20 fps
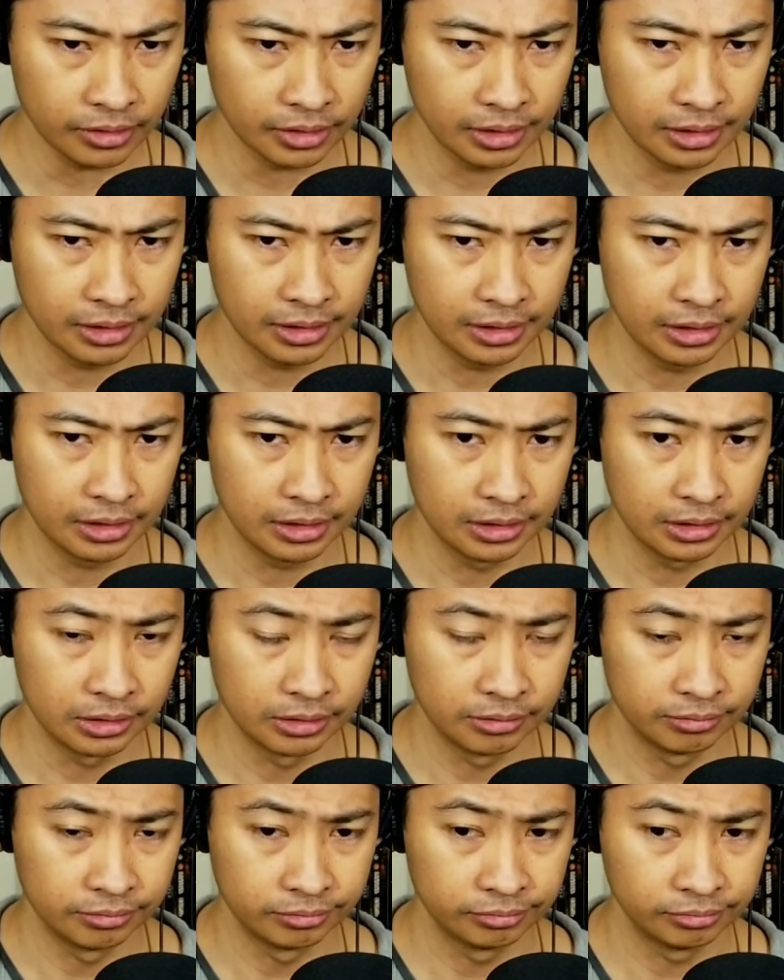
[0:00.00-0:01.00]

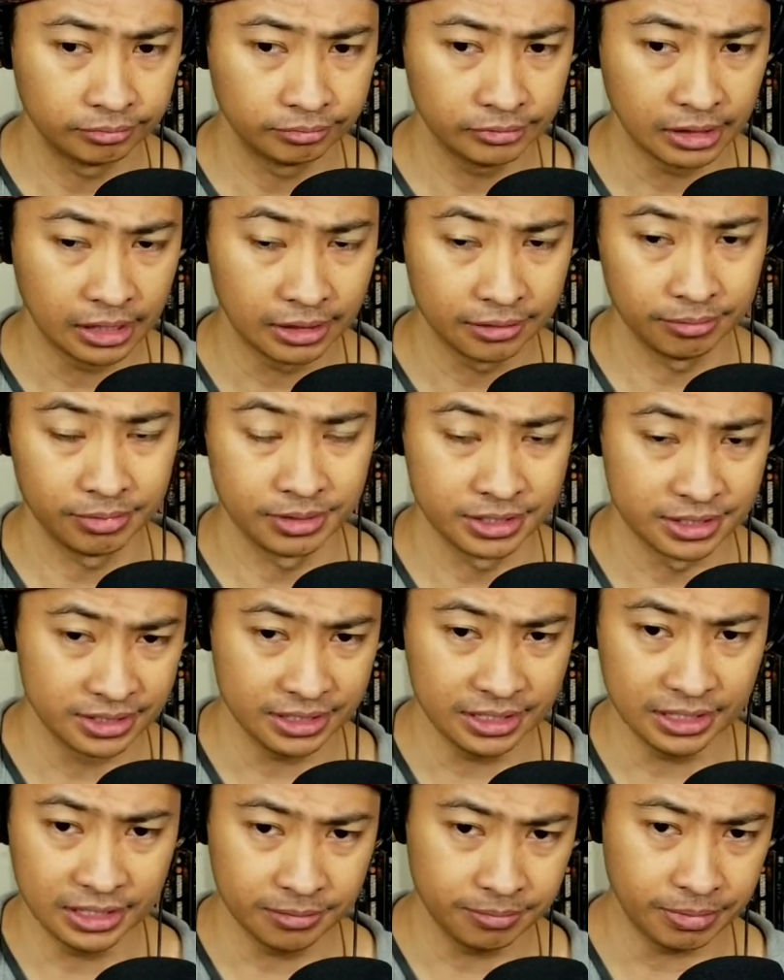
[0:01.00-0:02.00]
Um, I've been
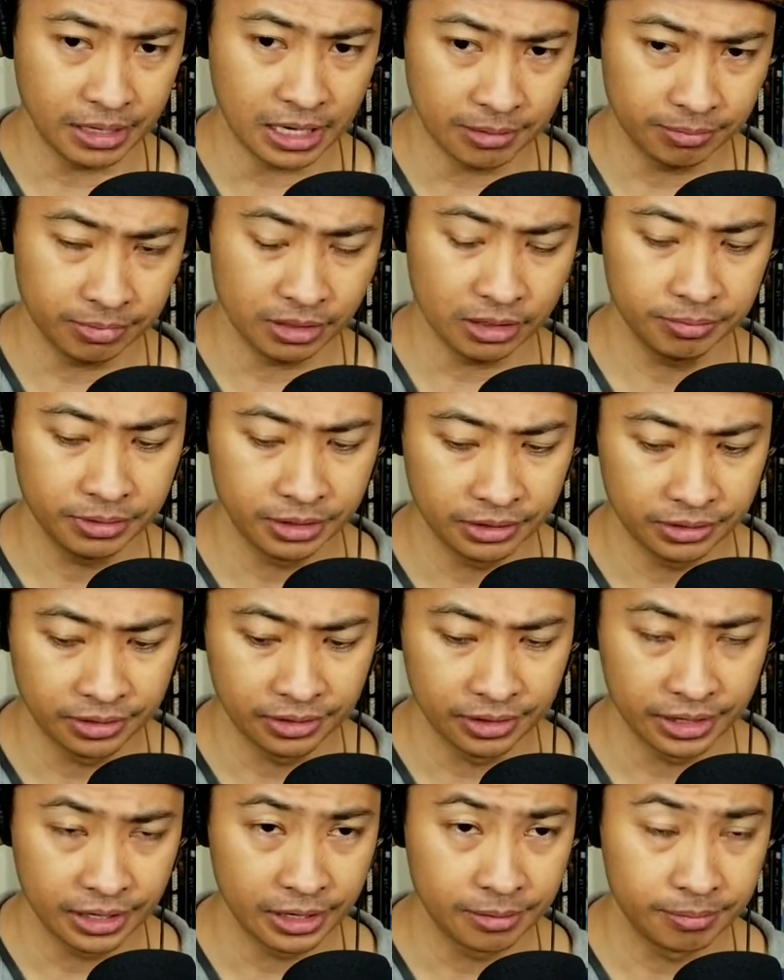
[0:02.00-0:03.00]
seeing it pop up here
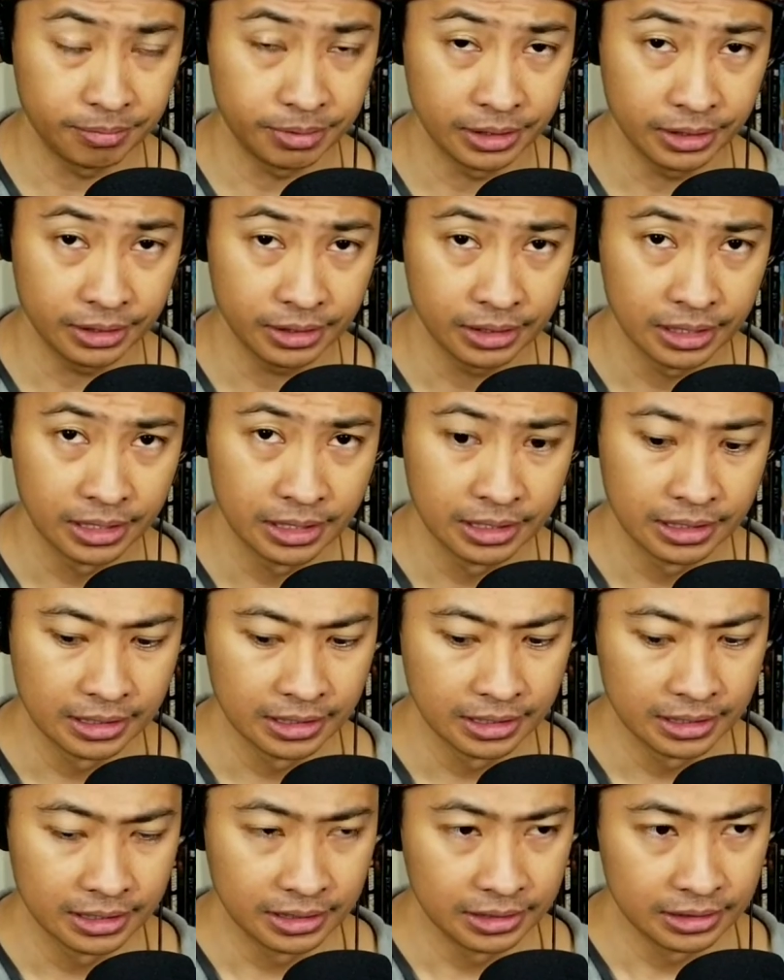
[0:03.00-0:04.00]
and there, but
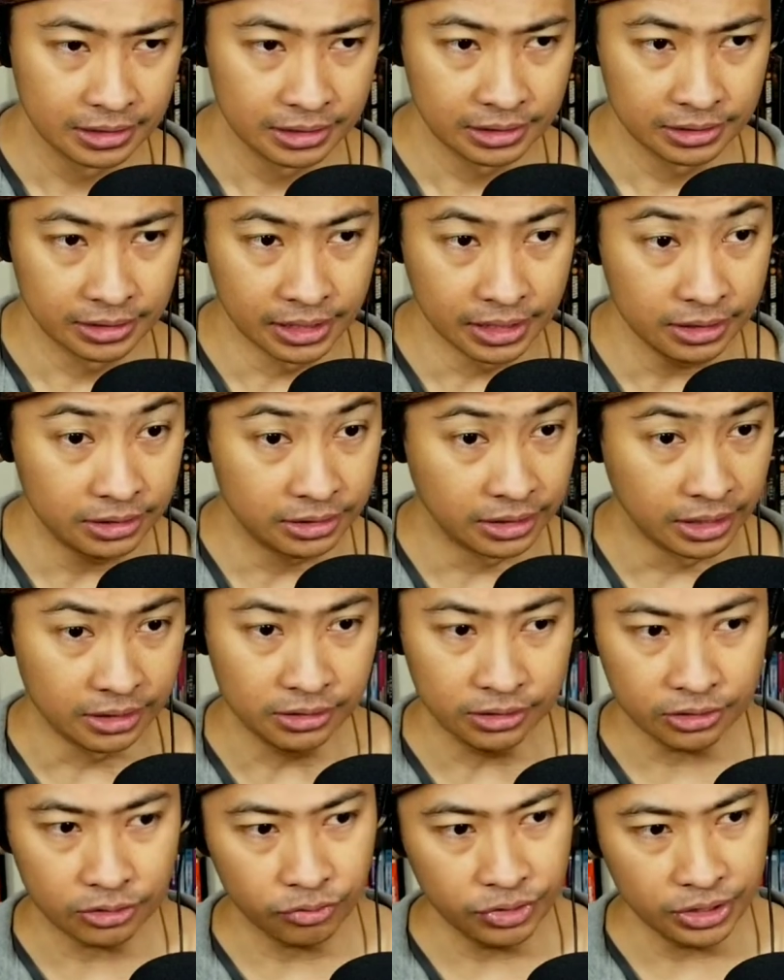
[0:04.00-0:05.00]
they they
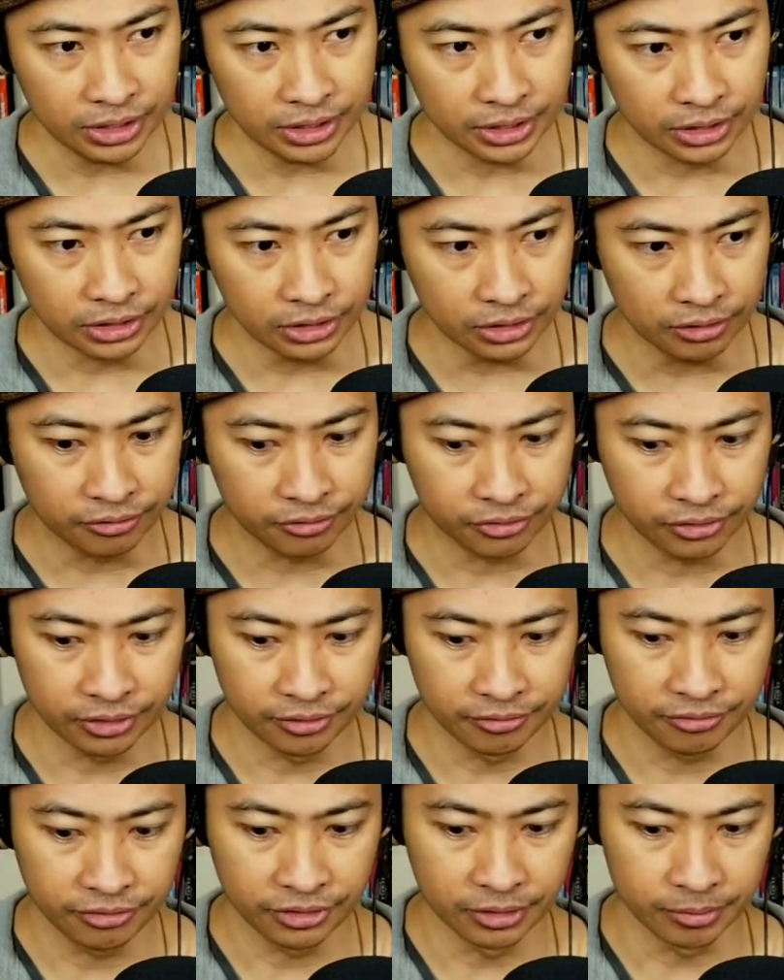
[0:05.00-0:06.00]
look really good for
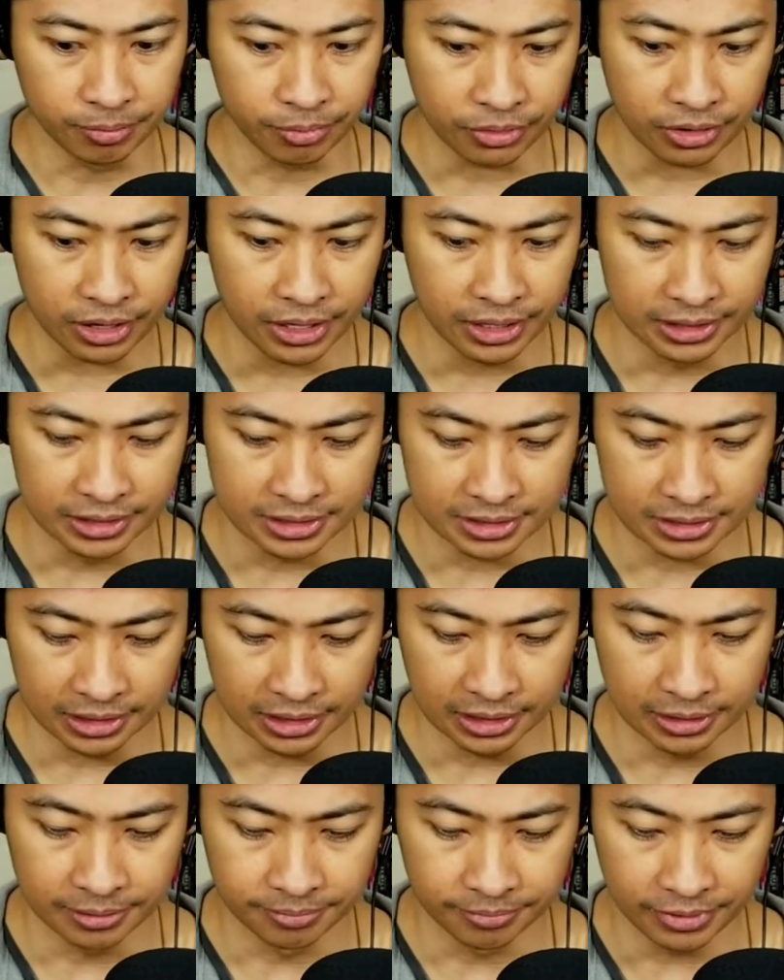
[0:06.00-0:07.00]
the for the price.
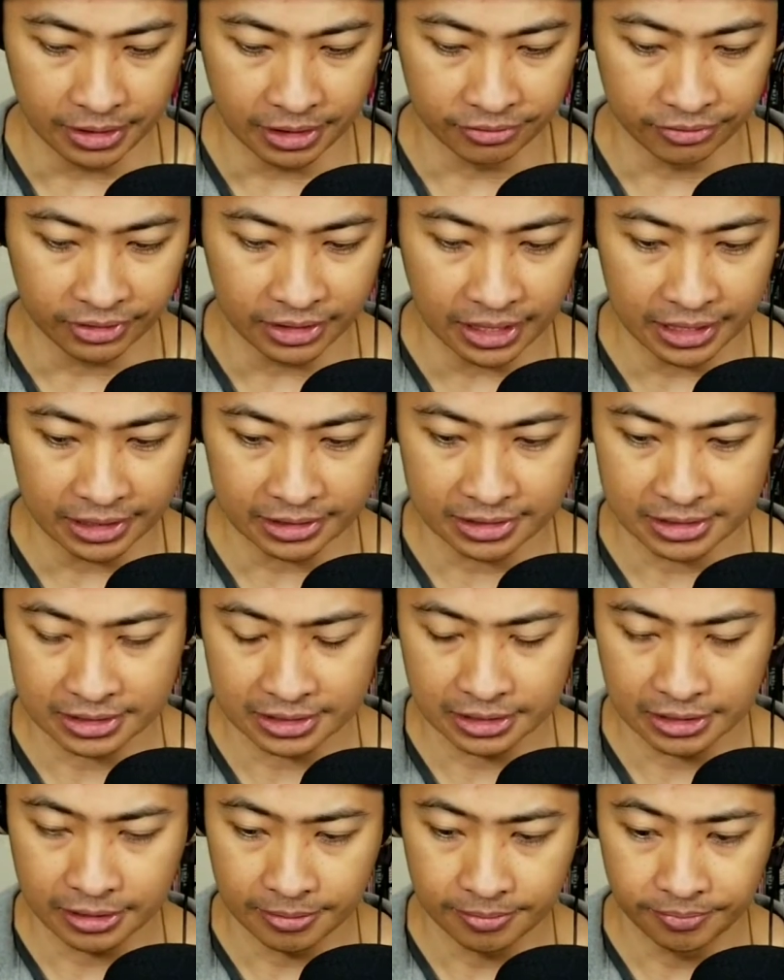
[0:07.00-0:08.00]
Um, I've got
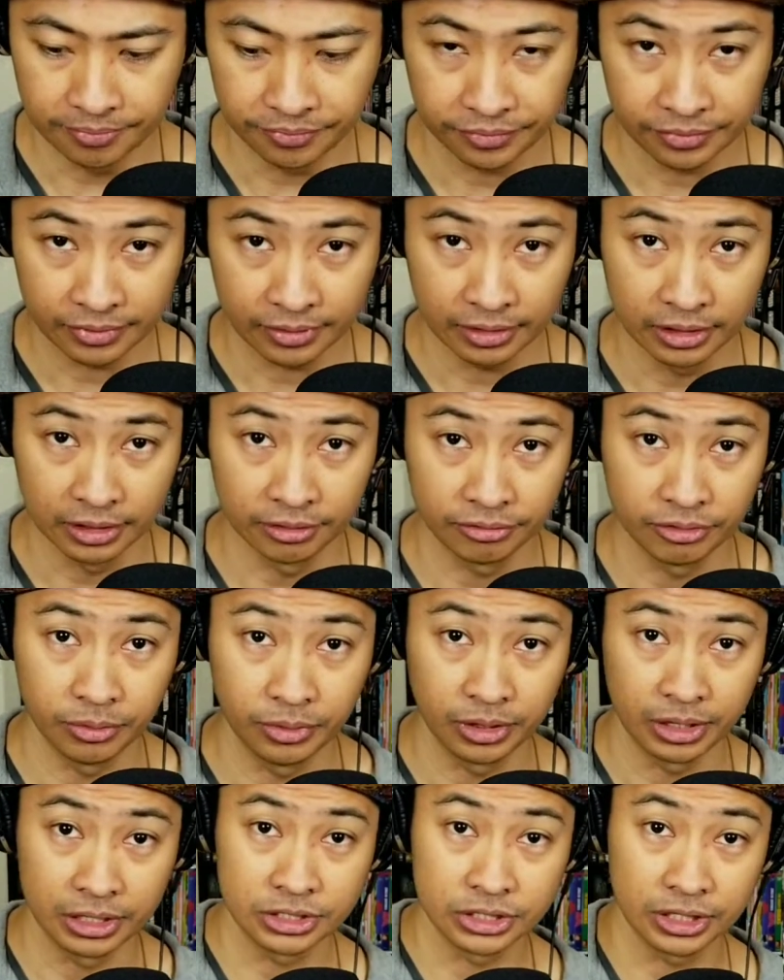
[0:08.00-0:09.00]
some, you know, if you
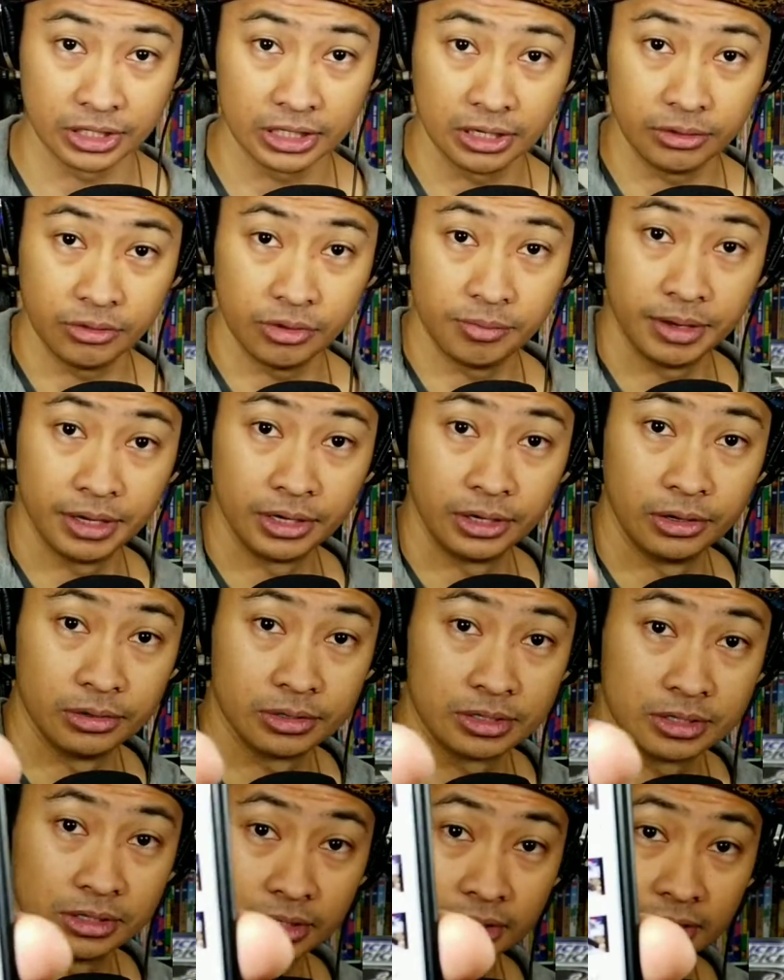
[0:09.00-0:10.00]
want to check out what my
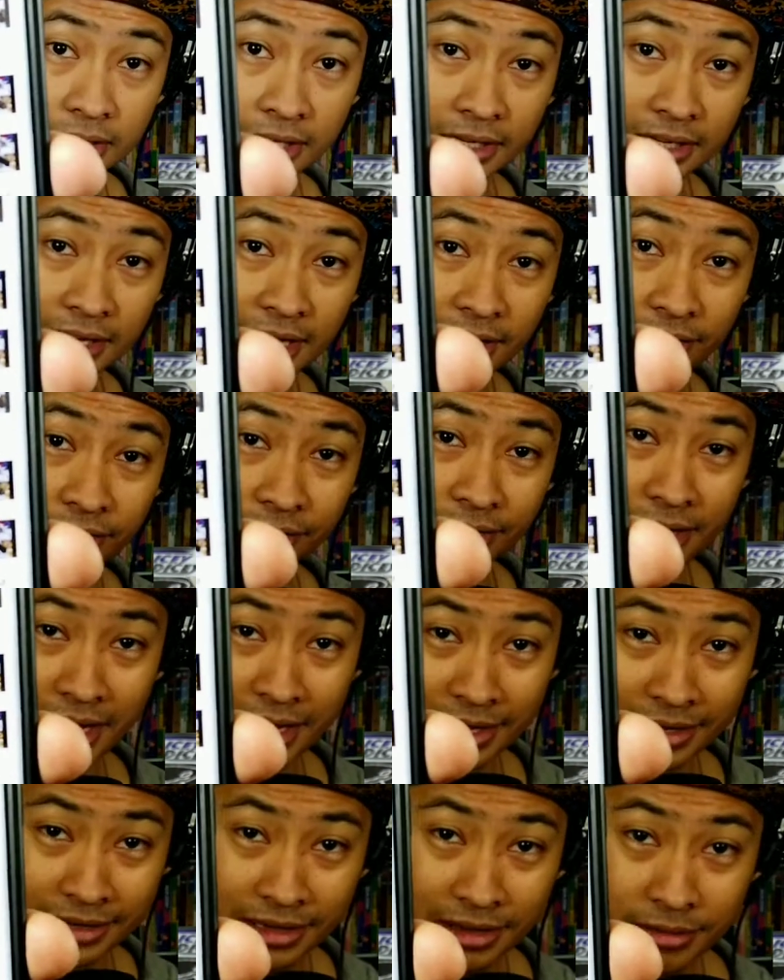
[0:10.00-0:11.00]
notes look like, I've
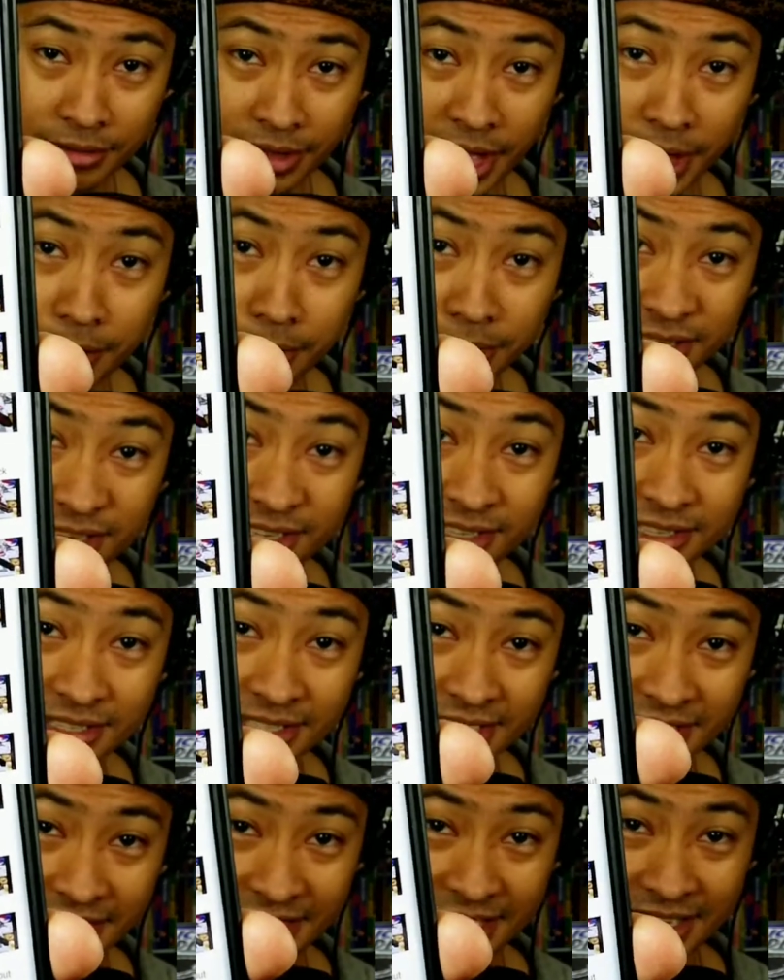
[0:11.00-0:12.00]
got
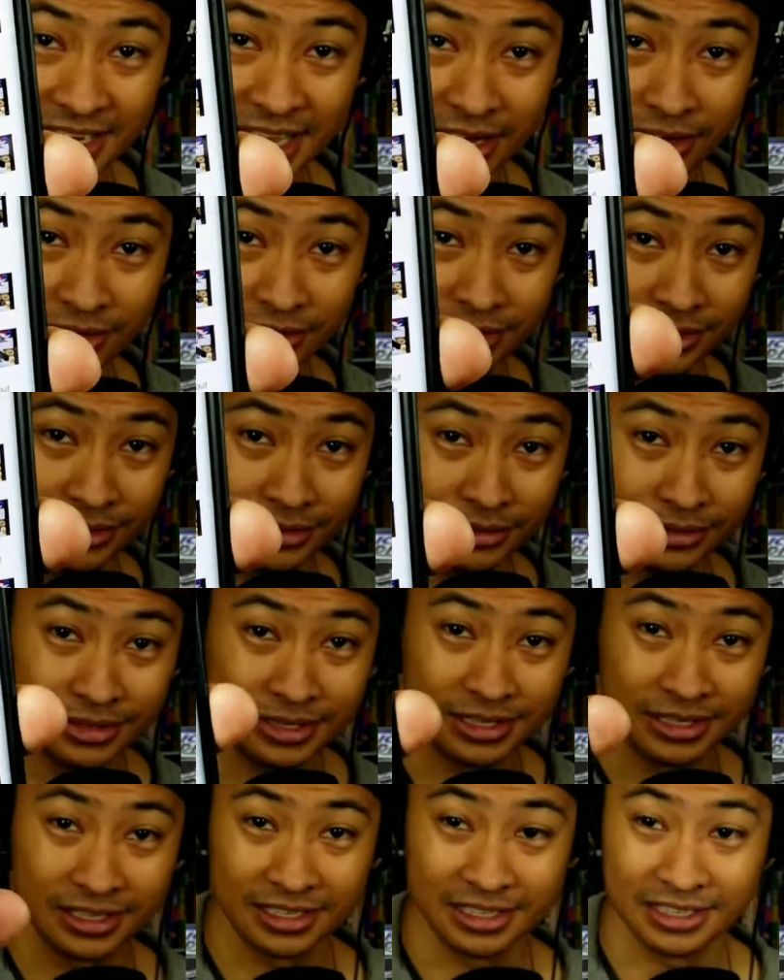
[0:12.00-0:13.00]
images in it now, dude.